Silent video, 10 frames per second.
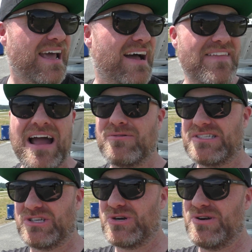And that
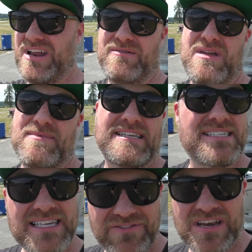was turned up maybe
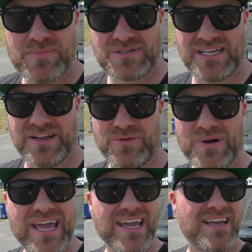70% of the
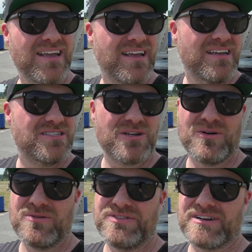way.
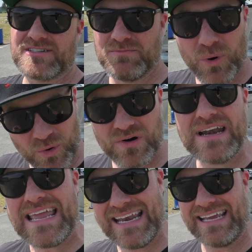So there's more
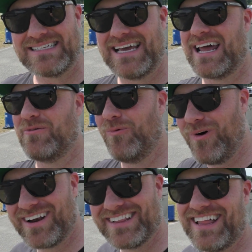in it, and I
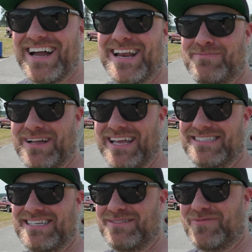want to line up
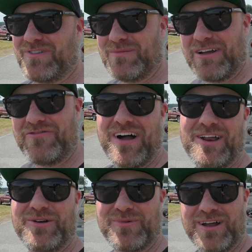against him for my
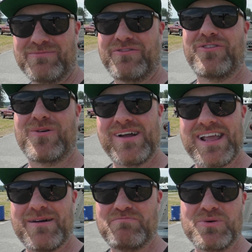final run before I
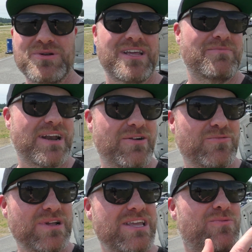get booted, but I
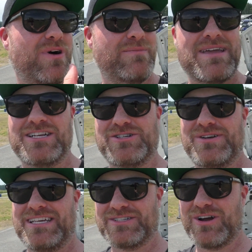really want to make
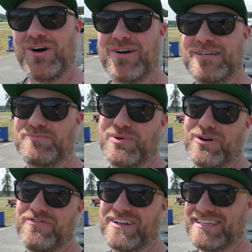sure his car is
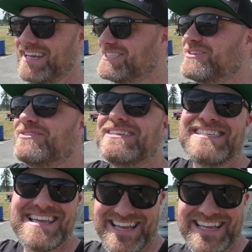perfectly as good as
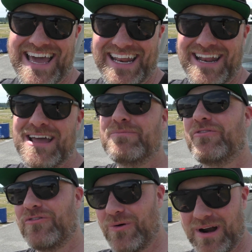he can get it
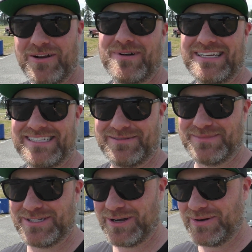before I race
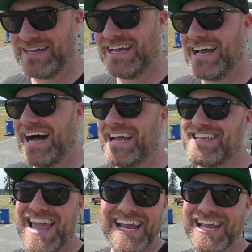him. So I
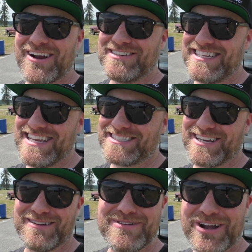can't guarantee it's
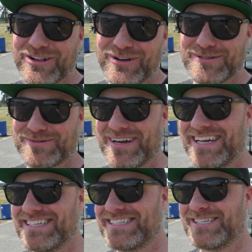going to be a close
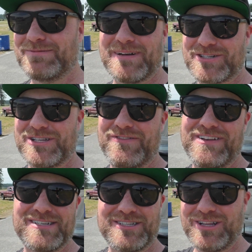race, especially if he
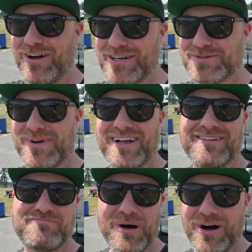doesn't launch well
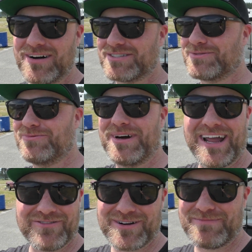in bogs or
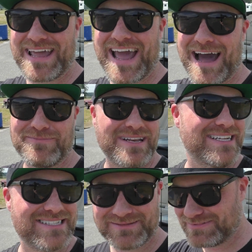whatever it may happen.
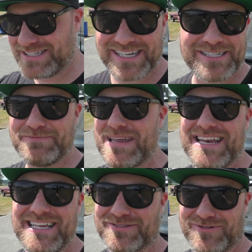It's a
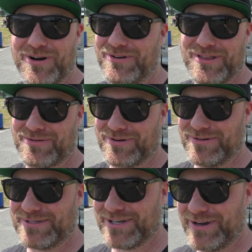6-speed he's rowing
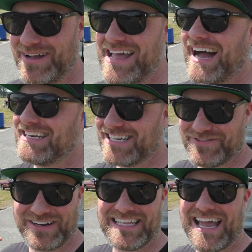through, so I
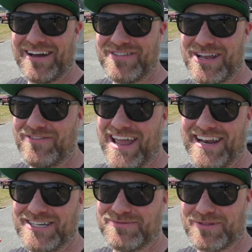definitely have the
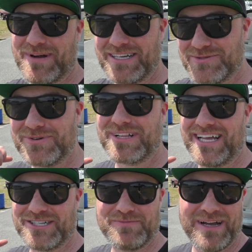advantage with my dual
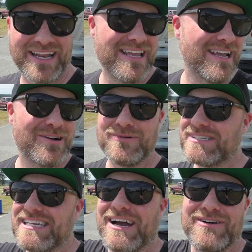clutch, but we'll
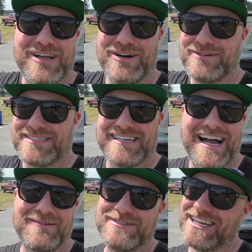see how it goes.
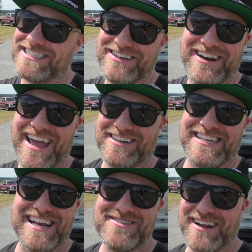I'm just here to
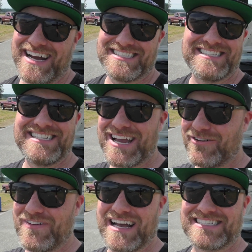entertain you guys and see
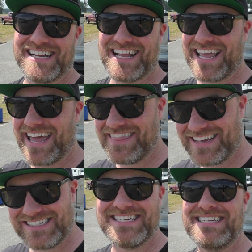how fast I can get
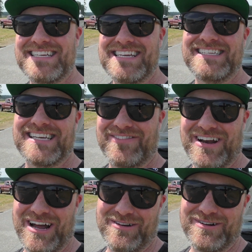this TTE
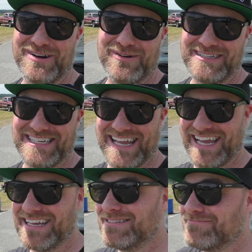700 going
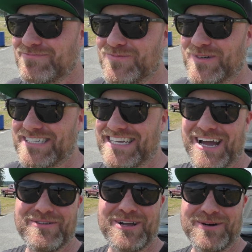today. We'll see
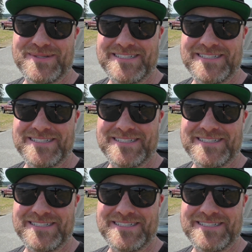how it goes.